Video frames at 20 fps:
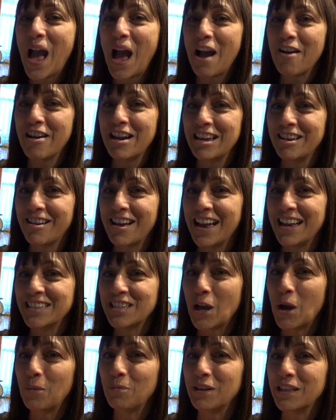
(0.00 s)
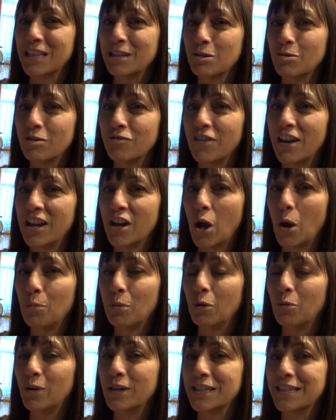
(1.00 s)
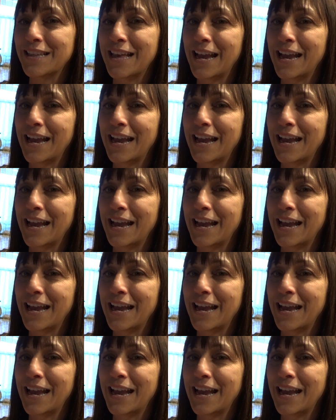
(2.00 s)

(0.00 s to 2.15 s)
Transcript: All right, you guys, I hope that this was fun. I hope it was